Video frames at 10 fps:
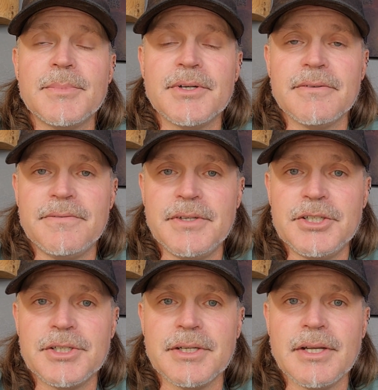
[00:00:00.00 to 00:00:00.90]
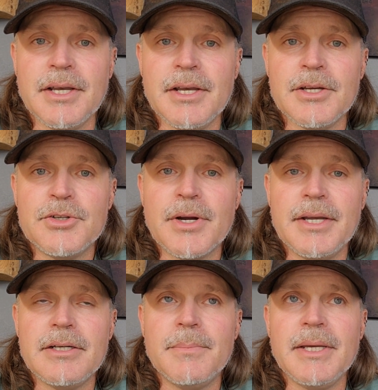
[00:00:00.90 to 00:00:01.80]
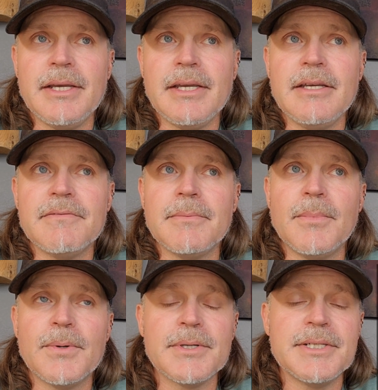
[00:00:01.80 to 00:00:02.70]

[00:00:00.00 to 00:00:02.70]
more efficient, trying to be even more